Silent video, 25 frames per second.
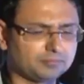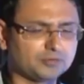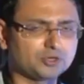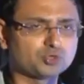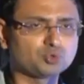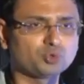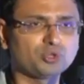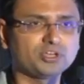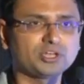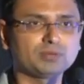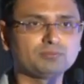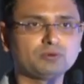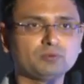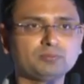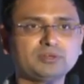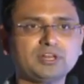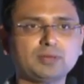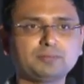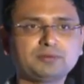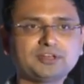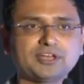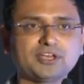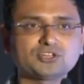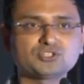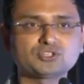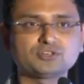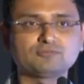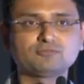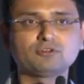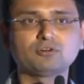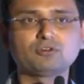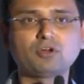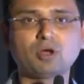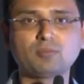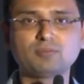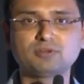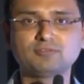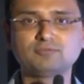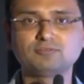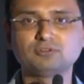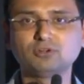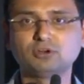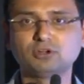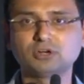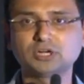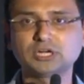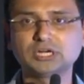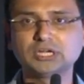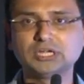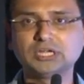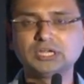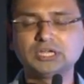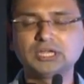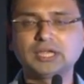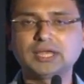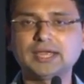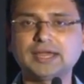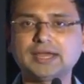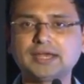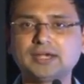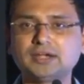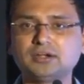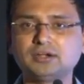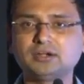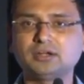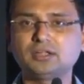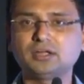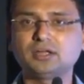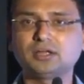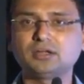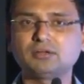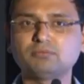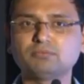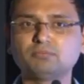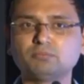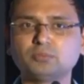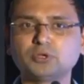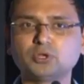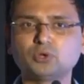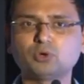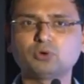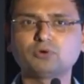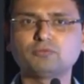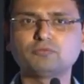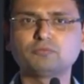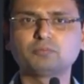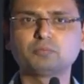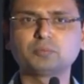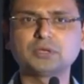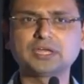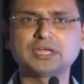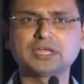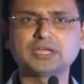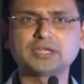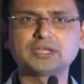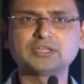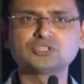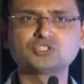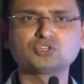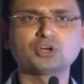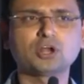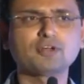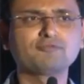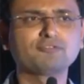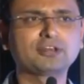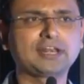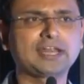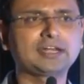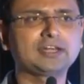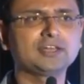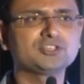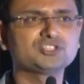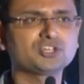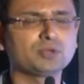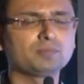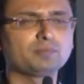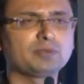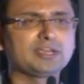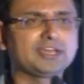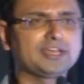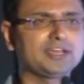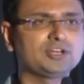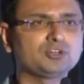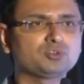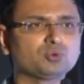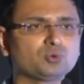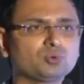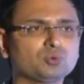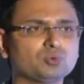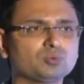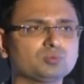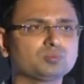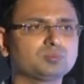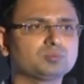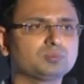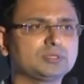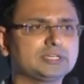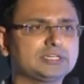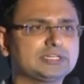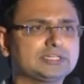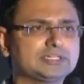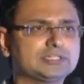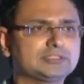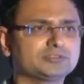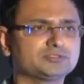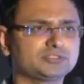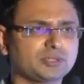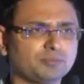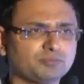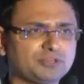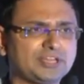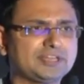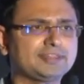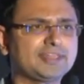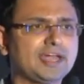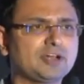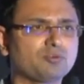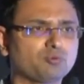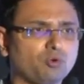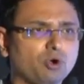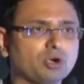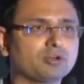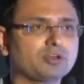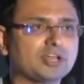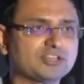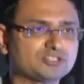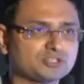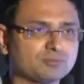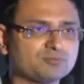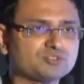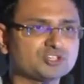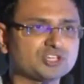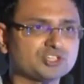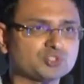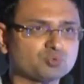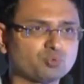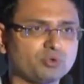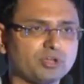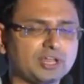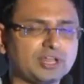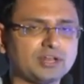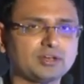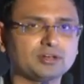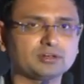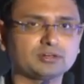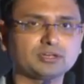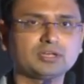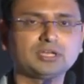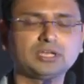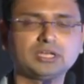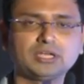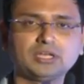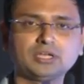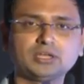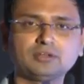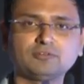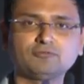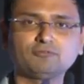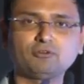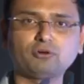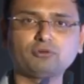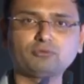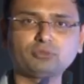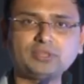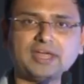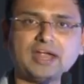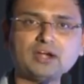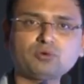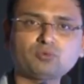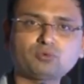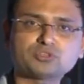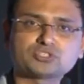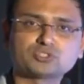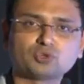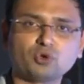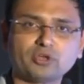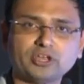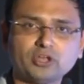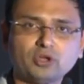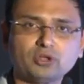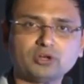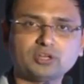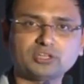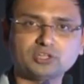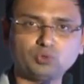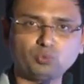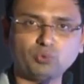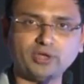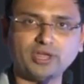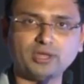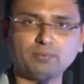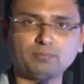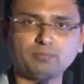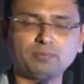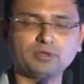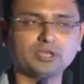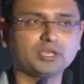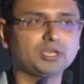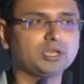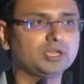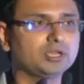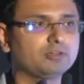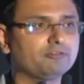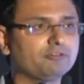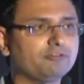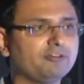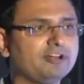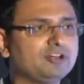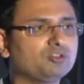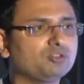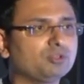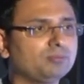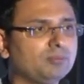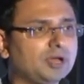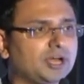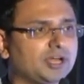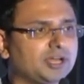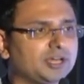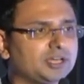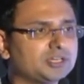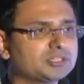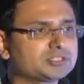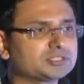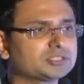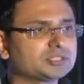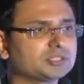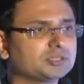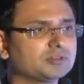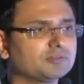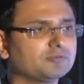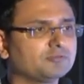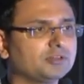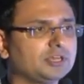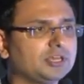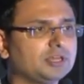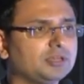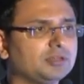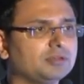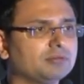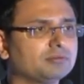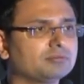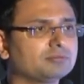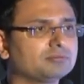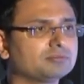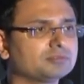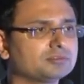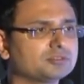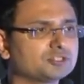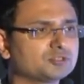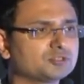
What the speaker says: doing a mobile application for Common Floor, and you know, instead of directly jumping into something that what assumptions were for that was going on the web, we went to the market, we